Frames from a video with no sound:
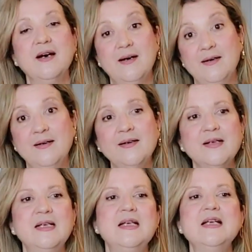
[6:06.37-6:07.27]

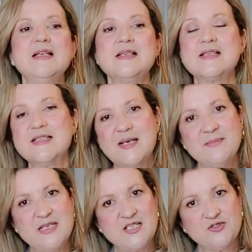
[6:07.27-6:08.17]
are
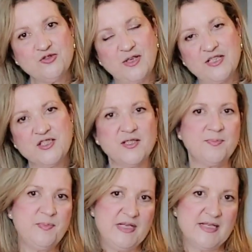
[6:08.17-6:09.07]

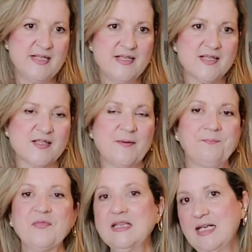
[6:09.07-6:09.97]
semi-structured pieces,
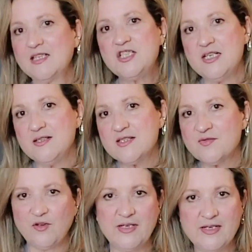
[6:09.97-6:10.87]
like jeans
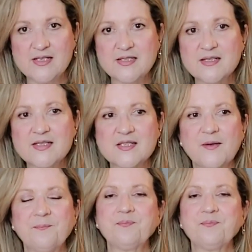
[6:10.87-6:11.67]
for instance,